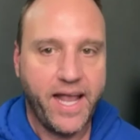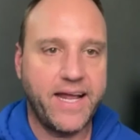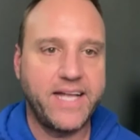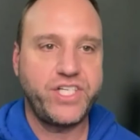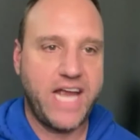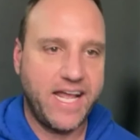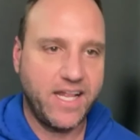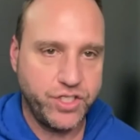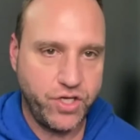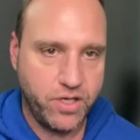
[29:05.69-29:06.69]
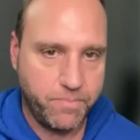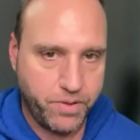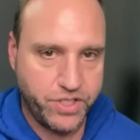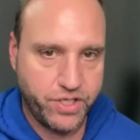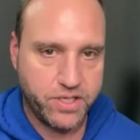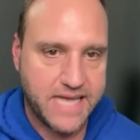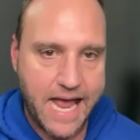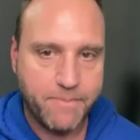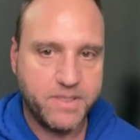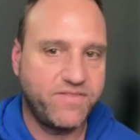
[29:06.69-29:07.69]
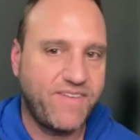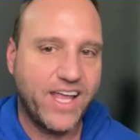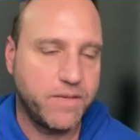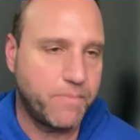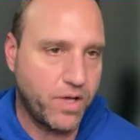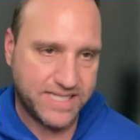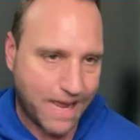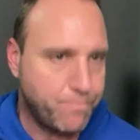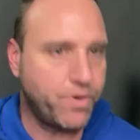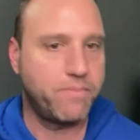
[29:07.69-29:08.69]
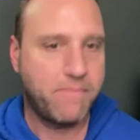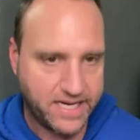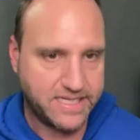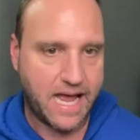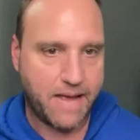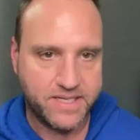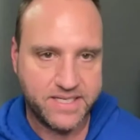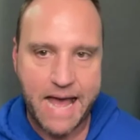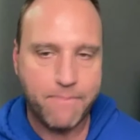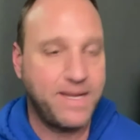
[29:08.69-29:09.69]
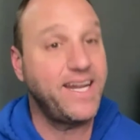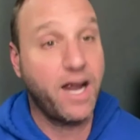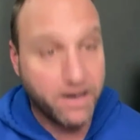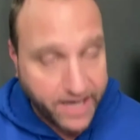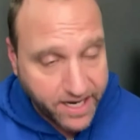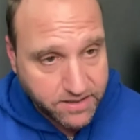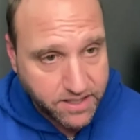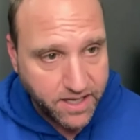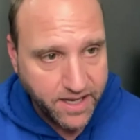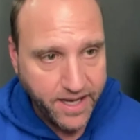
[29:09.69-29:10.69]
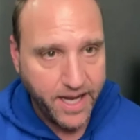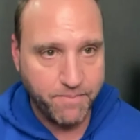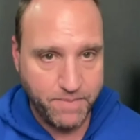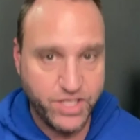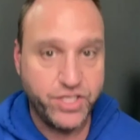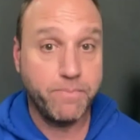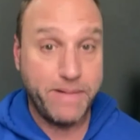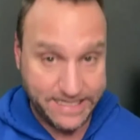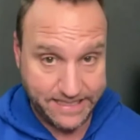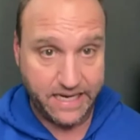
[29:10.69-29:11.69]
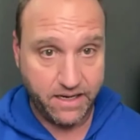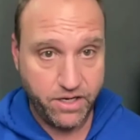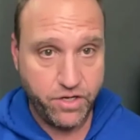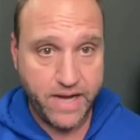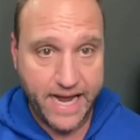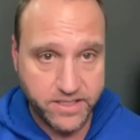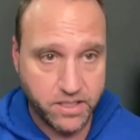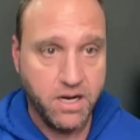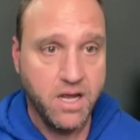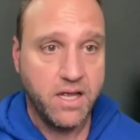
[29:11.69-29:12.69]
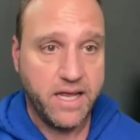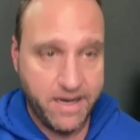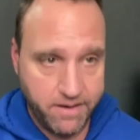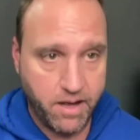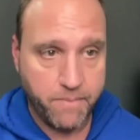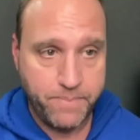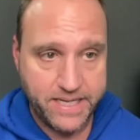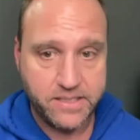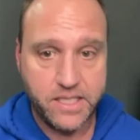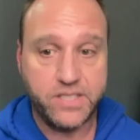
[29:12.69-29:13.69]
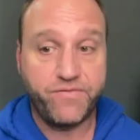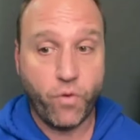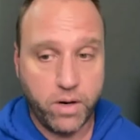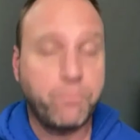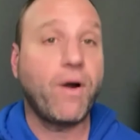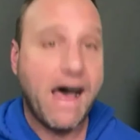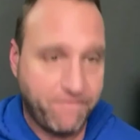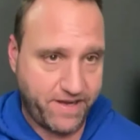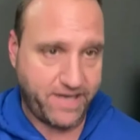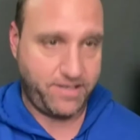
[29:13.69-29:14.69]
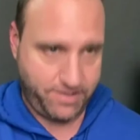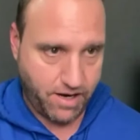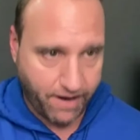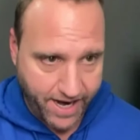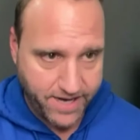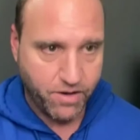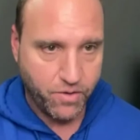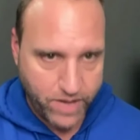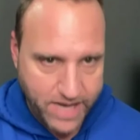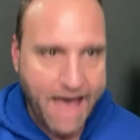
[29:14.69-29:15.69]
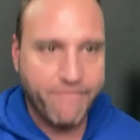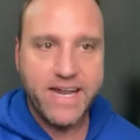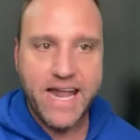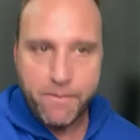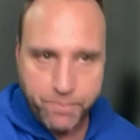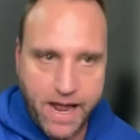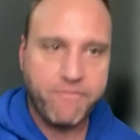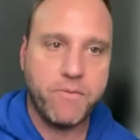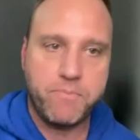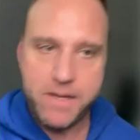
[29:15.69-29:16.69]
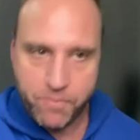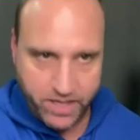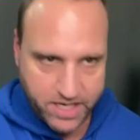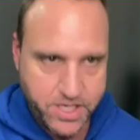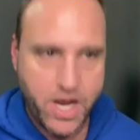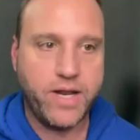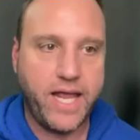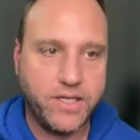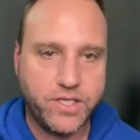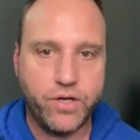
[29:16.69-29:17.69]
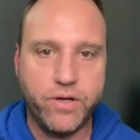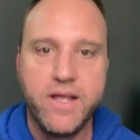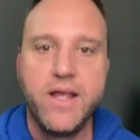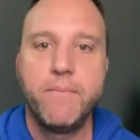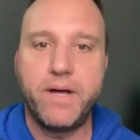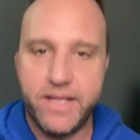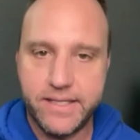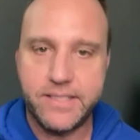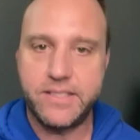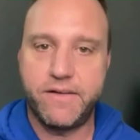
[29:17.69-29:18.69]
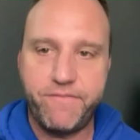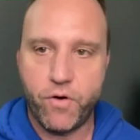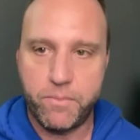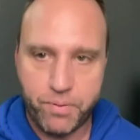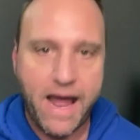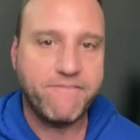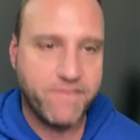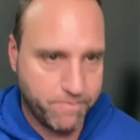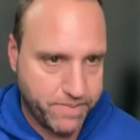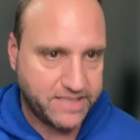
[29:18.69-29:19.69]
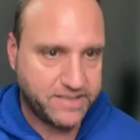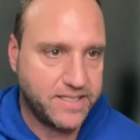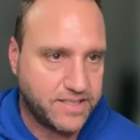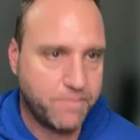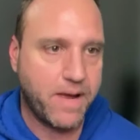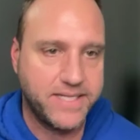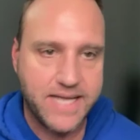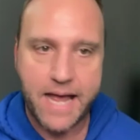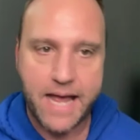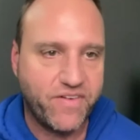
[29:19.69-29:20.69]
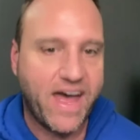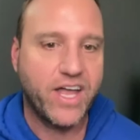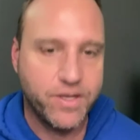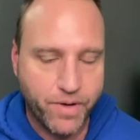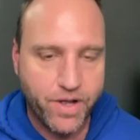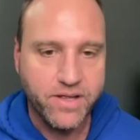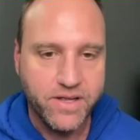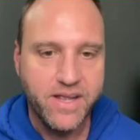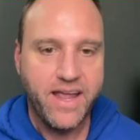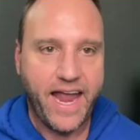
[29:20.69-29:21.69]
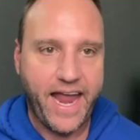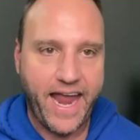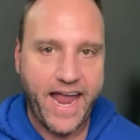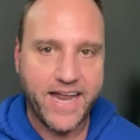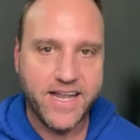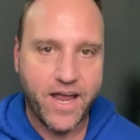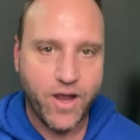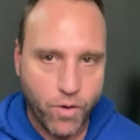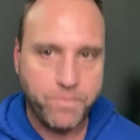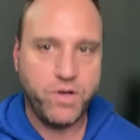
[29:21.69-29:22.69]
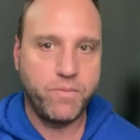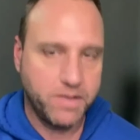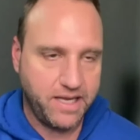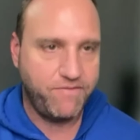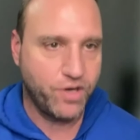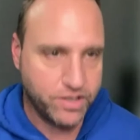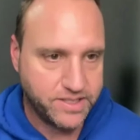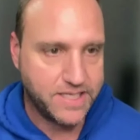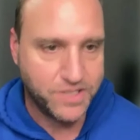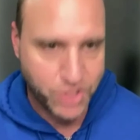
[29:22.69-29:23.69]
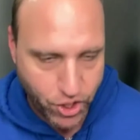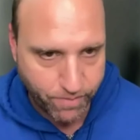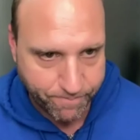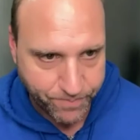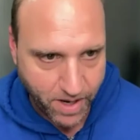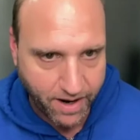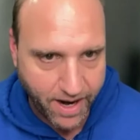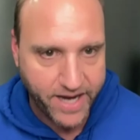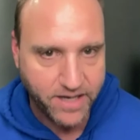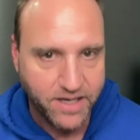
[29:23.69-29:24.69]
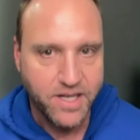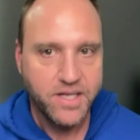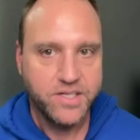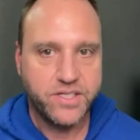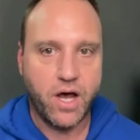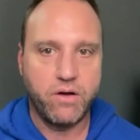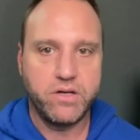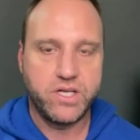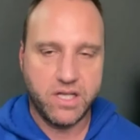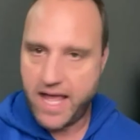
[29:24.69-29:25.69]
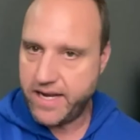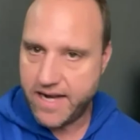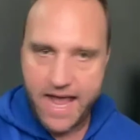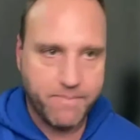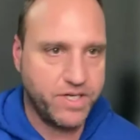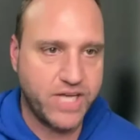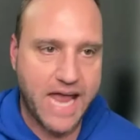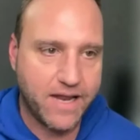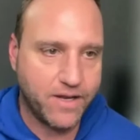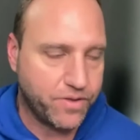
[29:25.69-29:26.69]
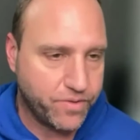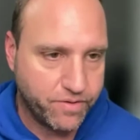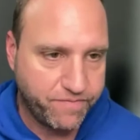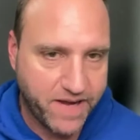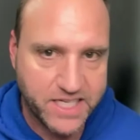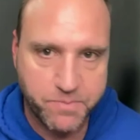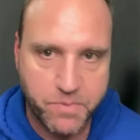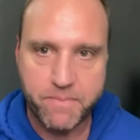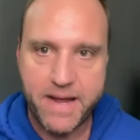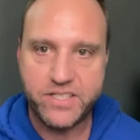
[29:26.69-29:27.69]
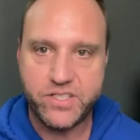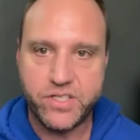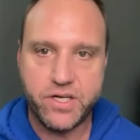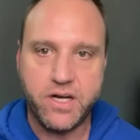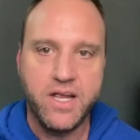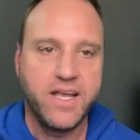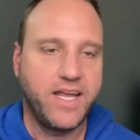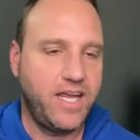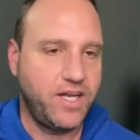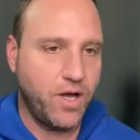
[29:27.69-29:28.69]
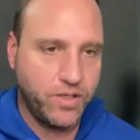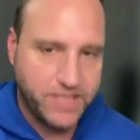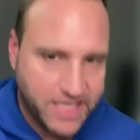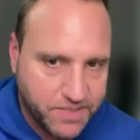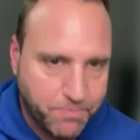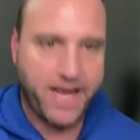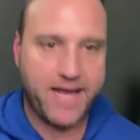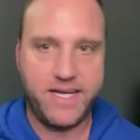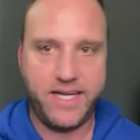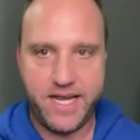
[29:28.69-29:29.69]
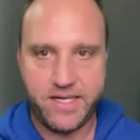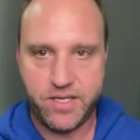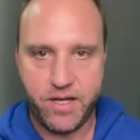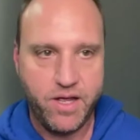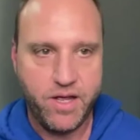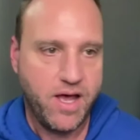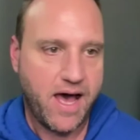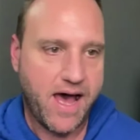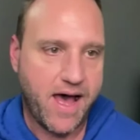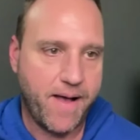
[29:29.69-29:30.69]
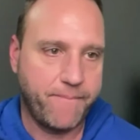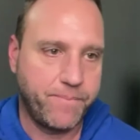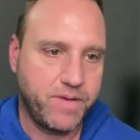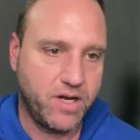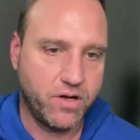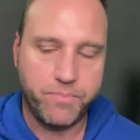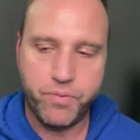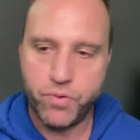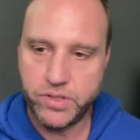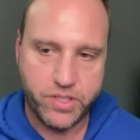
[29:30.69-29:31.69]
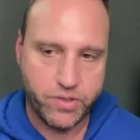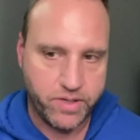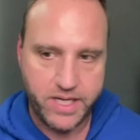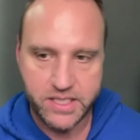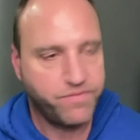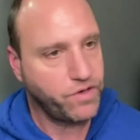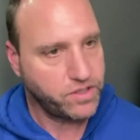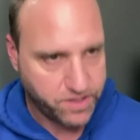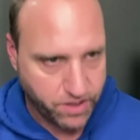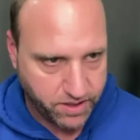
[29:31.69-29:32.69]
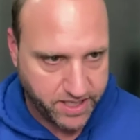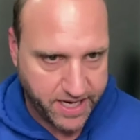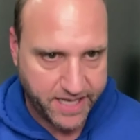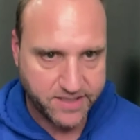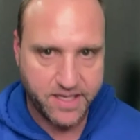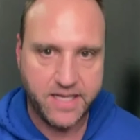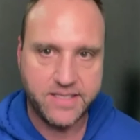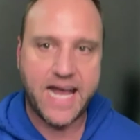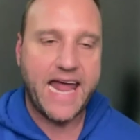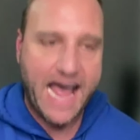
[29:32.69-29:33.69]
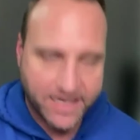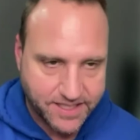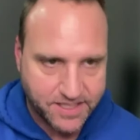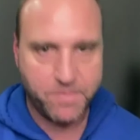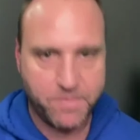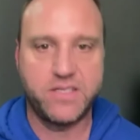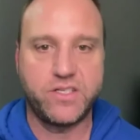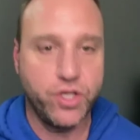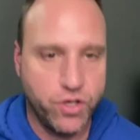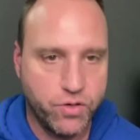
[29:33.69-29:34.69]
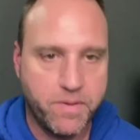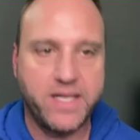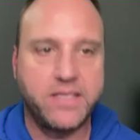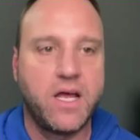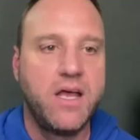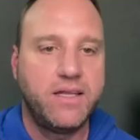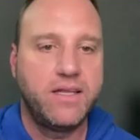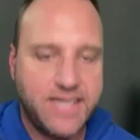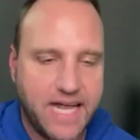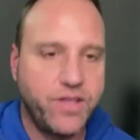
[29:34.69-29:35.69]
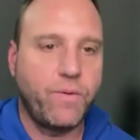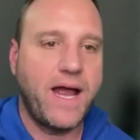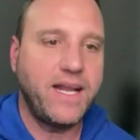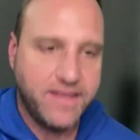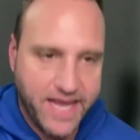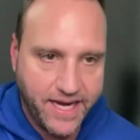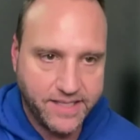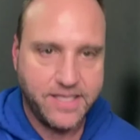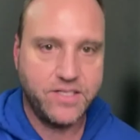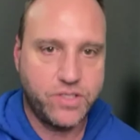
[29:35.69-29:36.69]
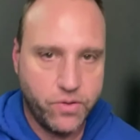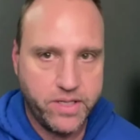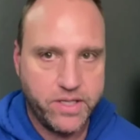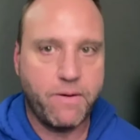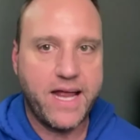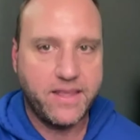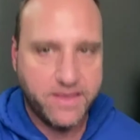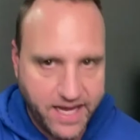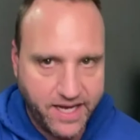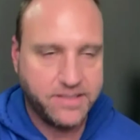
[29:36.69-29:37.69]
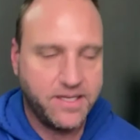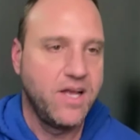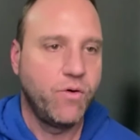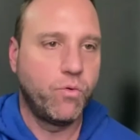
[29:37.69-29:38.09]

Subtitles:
And I challenge you to put your time as valuable as I put my time. It's not being arrogant. It means you're busy. You guys are in a business for profit. All right. We have a nonprofit people can donate to, but this is a for-profit business and my time's valuable. And I hope you believe yours is too. All right. So Glenn and I have been chatting through Facebook Messenger. He knows his plan to get to, to pool 2 in his first 30 days. And he's got access to me. He's new, but he's said the right things. He's doing the right things.